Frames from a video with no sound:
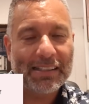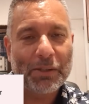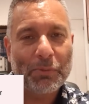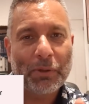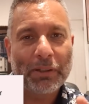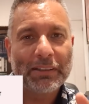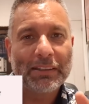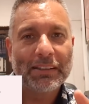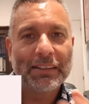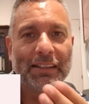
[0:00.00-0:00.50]
He
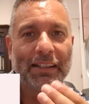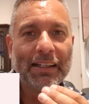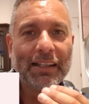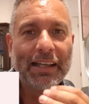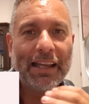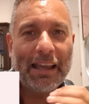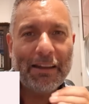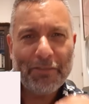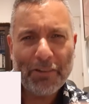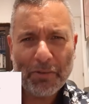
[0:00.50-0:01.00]
wanted
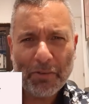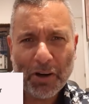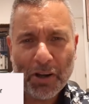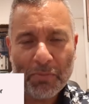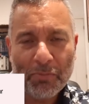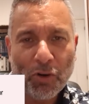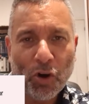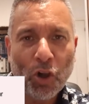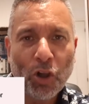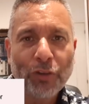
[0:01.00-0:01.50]
everybody
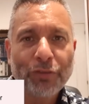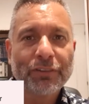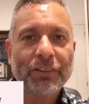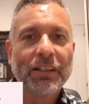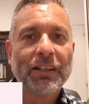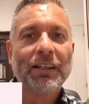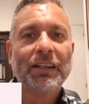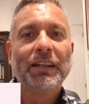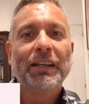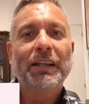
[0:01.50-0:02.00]
involved.
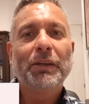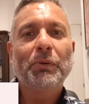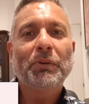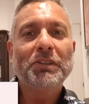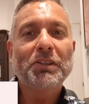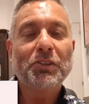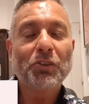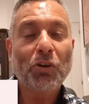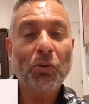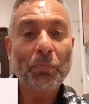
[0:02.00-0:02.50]
He
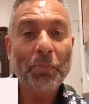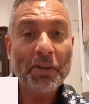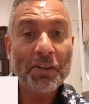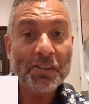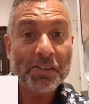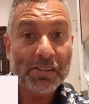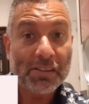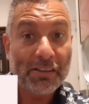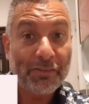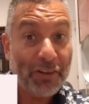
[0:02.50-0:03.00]
wanted to
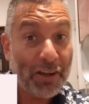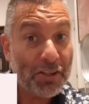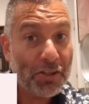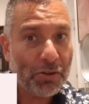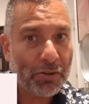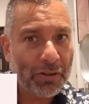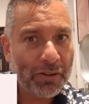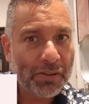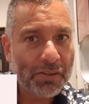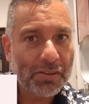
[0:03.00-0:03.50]
convince the
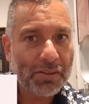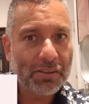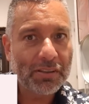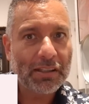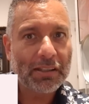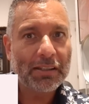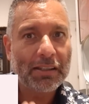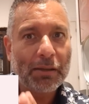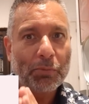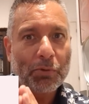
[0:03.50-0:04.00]
veterans
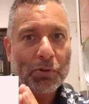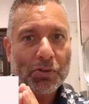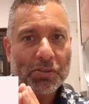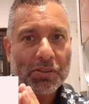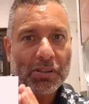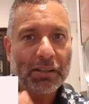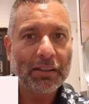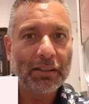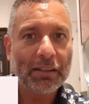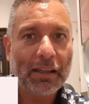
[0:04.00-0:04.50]
that there was
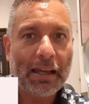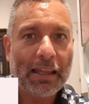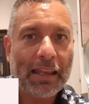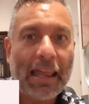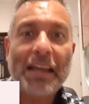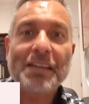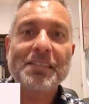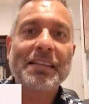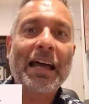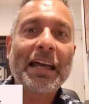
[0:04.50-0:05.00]
still a
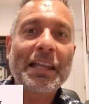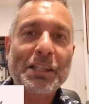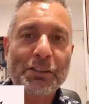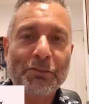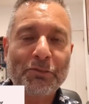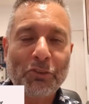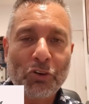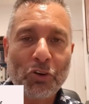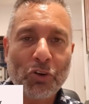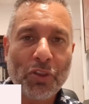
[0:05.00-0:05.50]
last dance
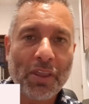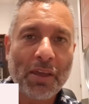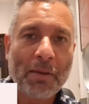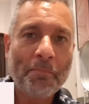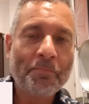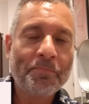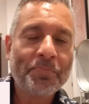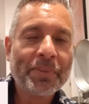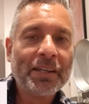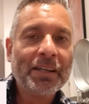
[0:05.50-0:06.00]
for
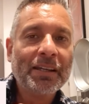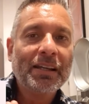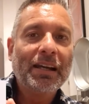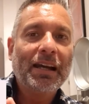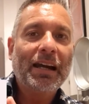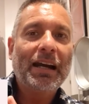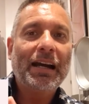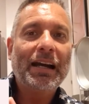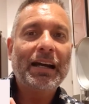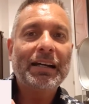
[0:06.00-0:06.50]
them
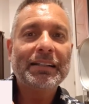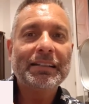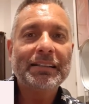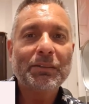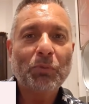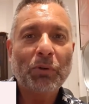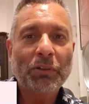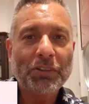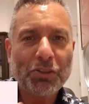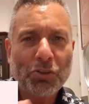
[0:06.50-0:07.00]
and
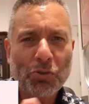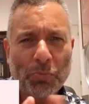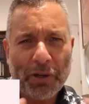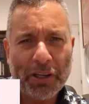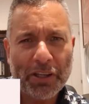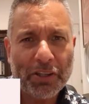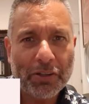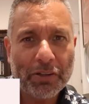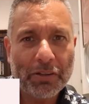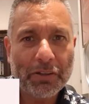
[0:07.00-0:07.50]
wanted to
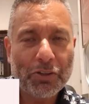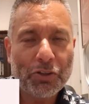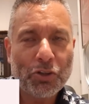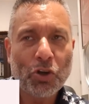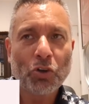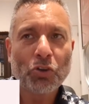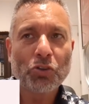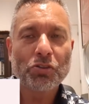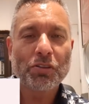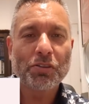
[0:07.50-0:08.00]
bring
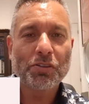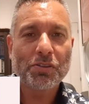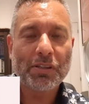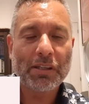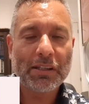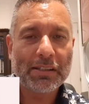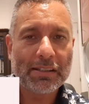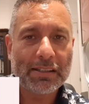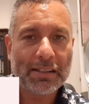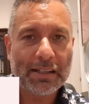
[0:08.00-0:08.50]
youngsters
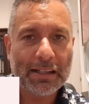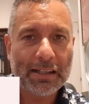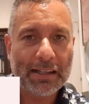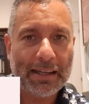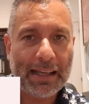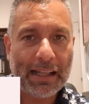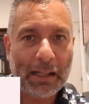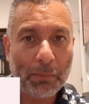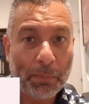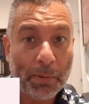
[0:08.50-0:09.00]
that
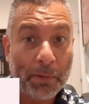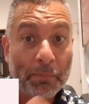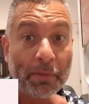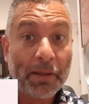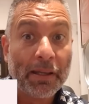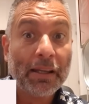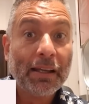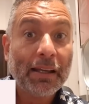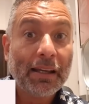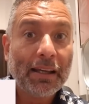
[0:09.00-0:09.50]
help him
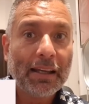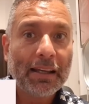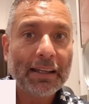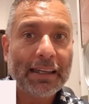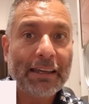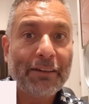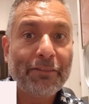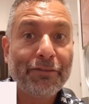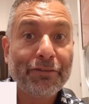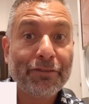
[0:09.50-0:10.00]

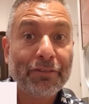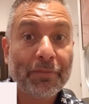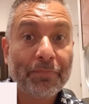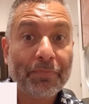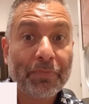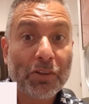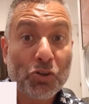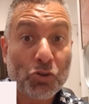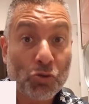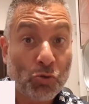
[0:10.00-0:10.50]
give
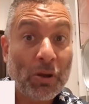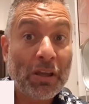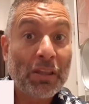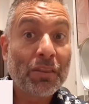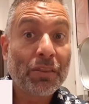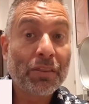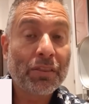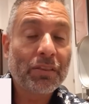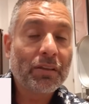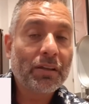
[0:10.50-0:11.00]

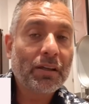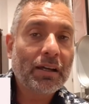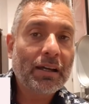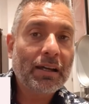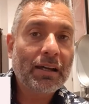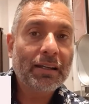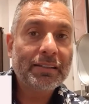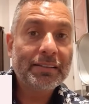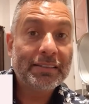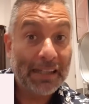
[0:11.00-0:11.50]
strength
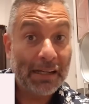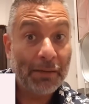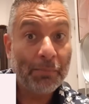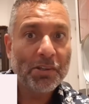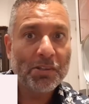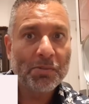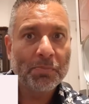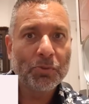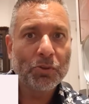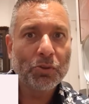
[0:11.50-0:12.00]
and
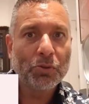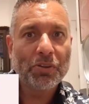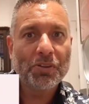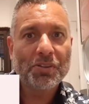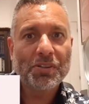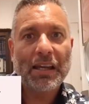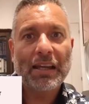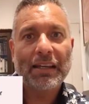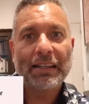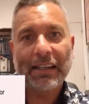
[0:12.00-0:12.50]
dynamism to the
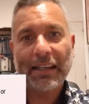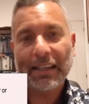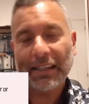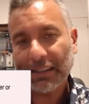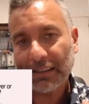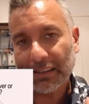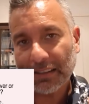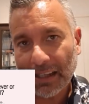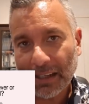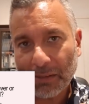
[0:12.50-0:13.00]
side,
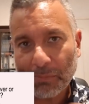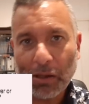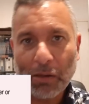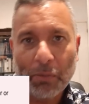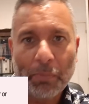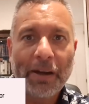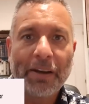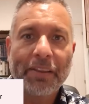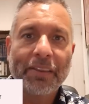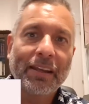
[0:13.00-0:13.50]
like
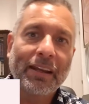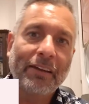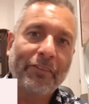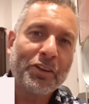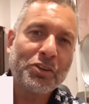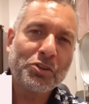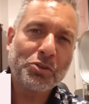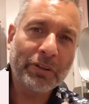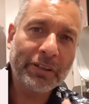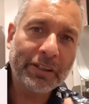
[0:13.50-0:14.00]
Valverde and
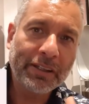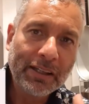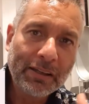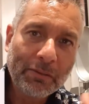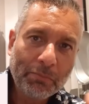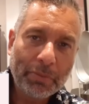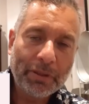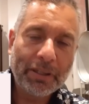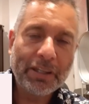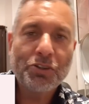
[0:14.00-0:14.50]
eventually
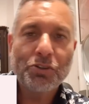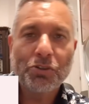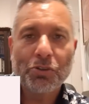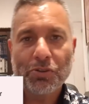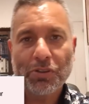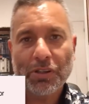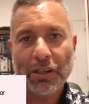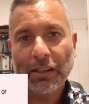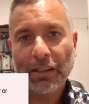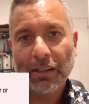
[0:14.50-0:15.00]

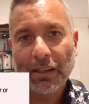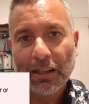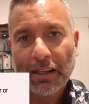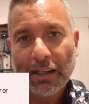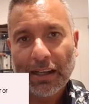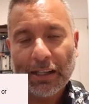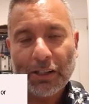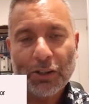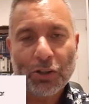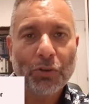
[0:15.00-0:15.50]
Vinicius and
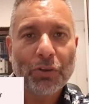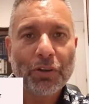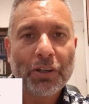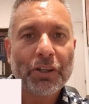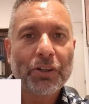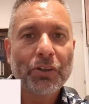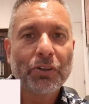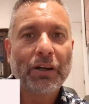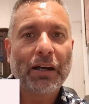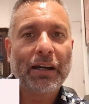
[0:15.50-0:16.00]

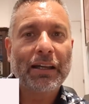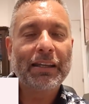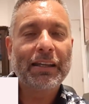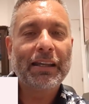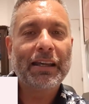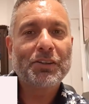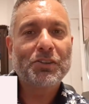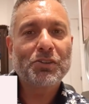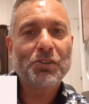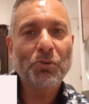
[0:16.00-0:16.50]
Rodrigo
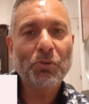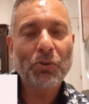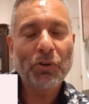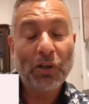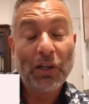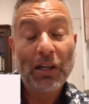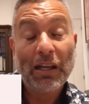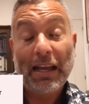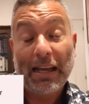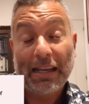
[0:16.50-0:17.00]
and so
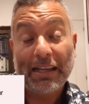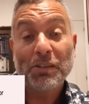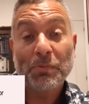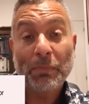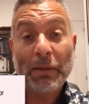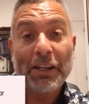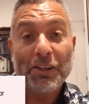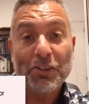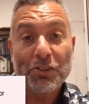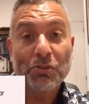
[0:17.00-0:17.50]
on. And he's
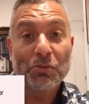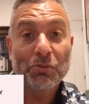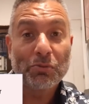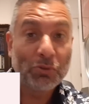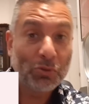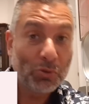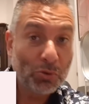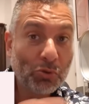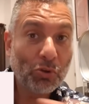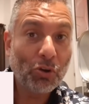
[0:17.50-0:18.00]
managed to
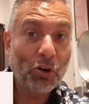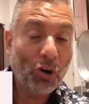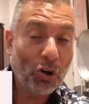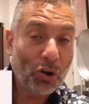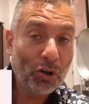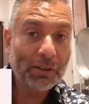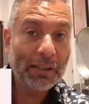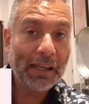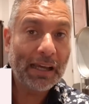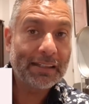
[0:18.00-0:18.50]
do
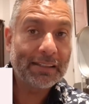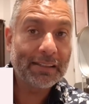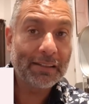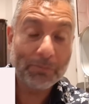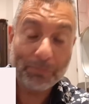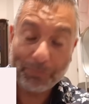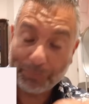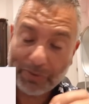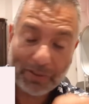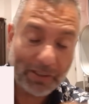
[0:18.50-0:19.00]
all that
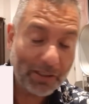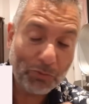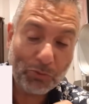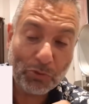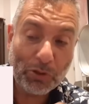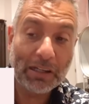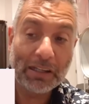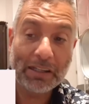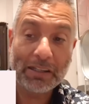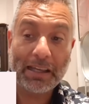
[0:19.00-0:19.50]

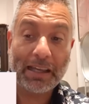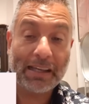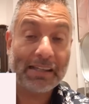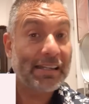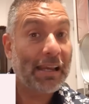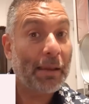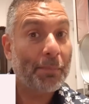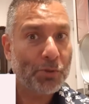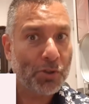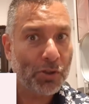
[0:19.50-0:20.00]
really
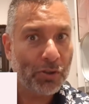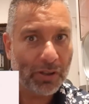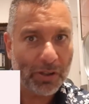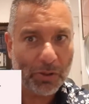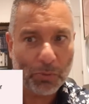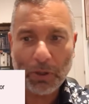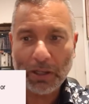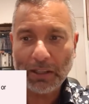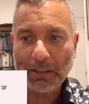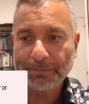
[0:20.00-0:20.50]

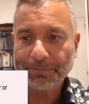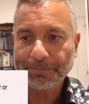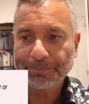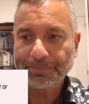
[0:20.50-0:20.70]
exceptionally well.